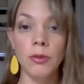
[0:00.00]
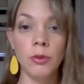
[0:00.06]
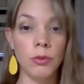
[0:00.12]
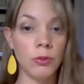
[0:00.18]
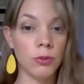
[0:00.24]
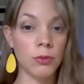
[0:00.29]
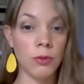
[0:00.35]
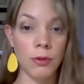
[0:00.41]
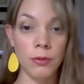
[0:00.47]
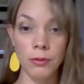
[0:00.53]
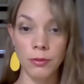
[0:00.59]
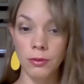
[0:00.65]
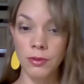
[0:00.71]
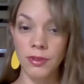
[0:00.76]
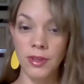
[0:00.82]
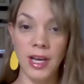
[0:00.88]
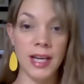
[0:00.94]
or
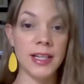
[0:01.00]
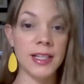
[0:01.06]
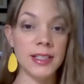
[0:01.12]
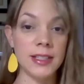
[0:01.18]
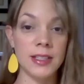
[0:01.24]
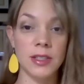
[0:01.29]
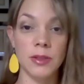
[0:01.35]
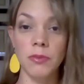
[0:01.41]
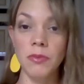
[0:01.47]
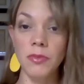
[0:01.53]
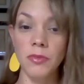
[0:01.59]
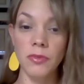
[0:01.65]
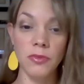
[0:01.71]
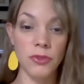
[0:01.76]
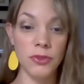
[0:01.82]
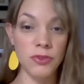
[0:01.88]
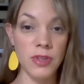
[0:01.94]
that is
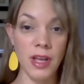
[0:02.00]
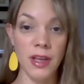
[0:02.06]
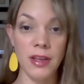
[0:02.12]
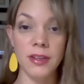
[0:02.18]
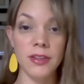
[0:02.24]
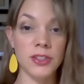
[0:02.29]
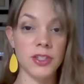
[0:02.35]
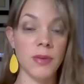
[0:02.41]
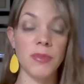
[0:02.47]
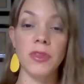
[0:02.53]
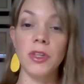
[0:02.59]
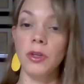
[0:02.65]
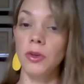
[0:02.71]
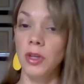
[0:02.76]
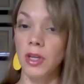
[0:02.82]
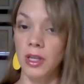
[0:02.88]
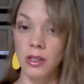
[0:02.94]
something
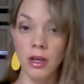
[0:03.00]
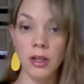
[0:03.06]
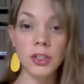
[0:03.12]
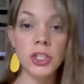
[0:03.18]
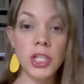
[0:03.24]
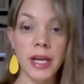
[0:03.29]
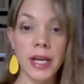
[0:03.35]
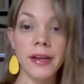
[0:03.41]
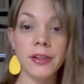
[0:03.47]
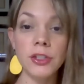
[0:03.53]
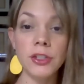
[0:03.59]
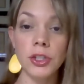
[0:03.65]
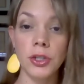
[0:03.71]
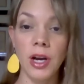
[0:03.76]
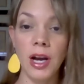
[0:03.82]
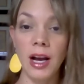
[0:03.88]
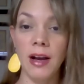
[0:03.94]
you cannot change.
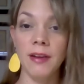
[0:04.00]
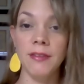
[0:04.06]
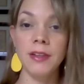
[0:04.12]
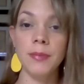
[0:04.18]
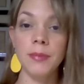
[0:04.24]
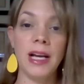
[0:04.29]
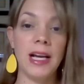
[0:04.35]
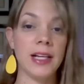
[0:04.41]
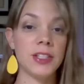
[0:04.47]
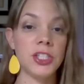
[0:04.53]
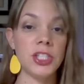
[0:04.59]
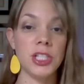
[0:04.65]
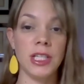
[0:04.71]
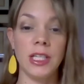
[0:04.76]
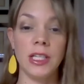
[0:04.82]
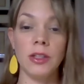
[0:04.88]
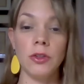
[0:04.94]
You have a bad
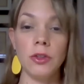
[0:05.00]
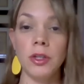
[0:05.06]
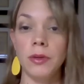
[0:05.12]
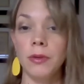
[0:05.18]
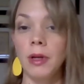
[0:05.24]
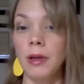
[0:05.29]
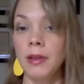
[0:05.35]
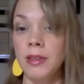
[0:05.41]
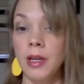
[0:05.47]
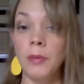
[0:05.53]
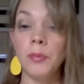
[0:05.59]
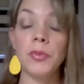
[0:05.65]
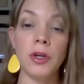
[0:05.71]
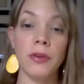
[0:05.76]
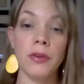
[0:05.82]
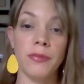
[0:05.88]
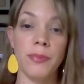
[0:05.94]
gene or a number
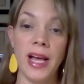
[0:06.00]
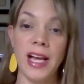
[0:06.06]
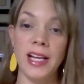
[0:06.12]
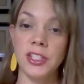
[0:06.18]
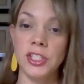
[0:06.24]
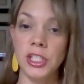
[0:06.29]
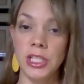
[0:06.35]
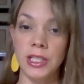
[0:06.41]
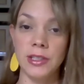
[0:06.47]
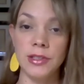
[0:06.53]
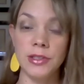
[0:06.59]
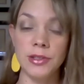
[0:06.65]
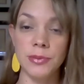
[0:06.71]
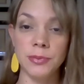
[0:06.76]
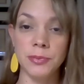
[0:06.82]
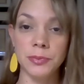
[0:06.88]
of bad genes,